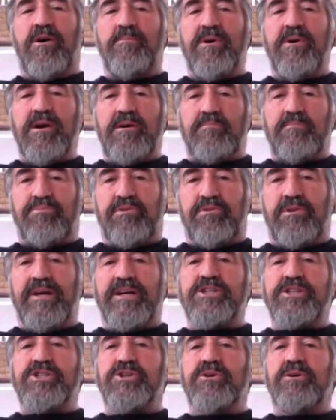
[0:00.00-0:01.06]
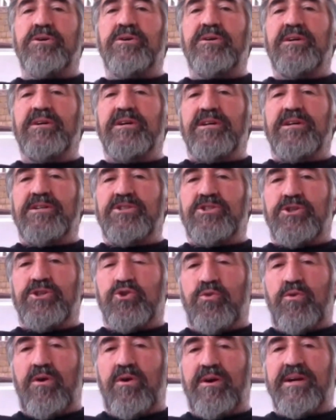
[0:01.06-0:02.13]
from pleasure
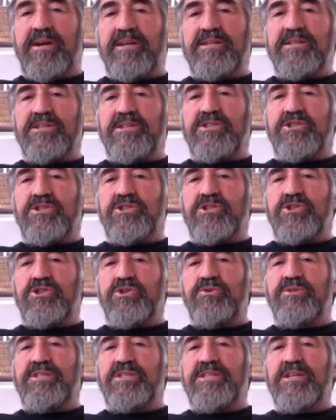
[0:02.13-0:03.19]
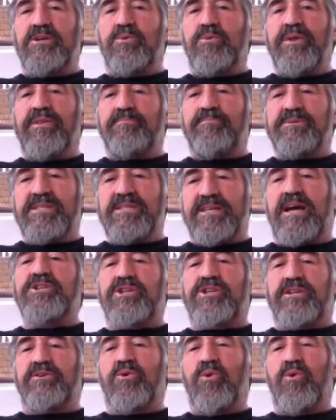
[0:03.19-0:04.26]
to trying to deal with
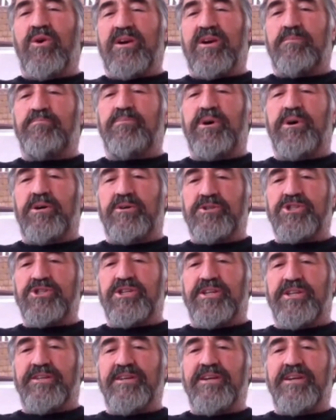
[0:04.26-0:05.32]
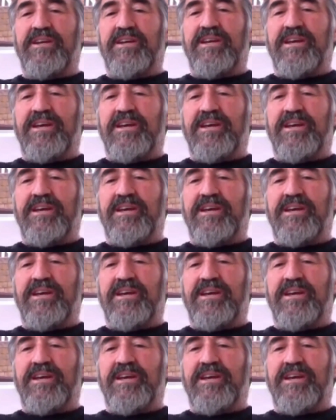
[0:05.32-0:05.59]
obsession or compulsion.